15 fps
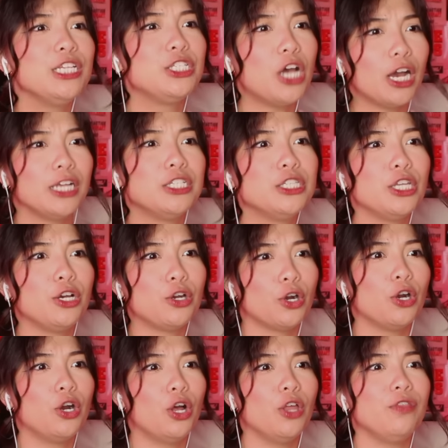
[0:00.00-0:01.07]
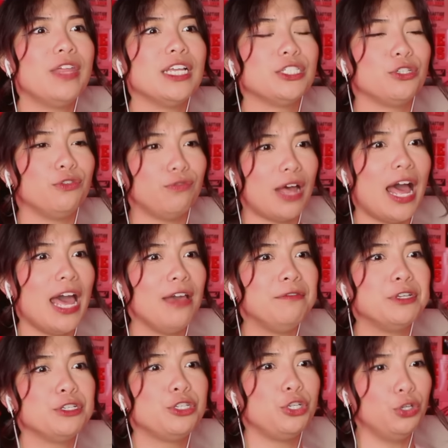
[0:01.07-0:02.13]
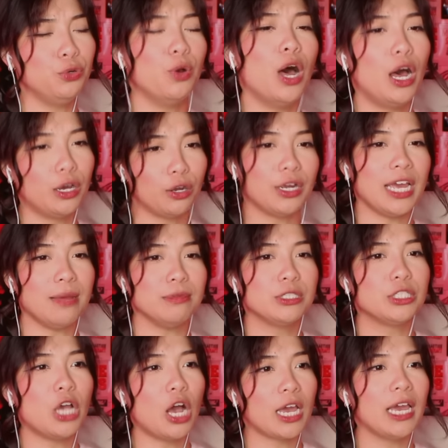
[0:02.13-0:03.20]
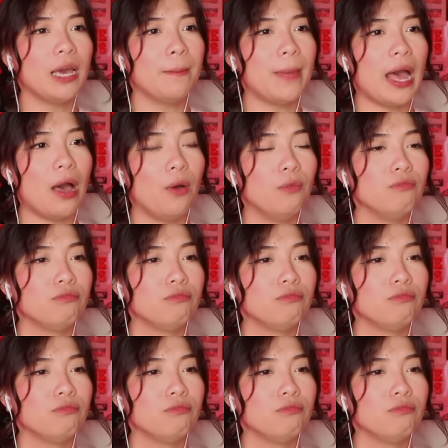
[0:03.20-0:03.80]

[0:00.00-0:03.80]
talking to the girl that survived 2 Hunger Games, talking about...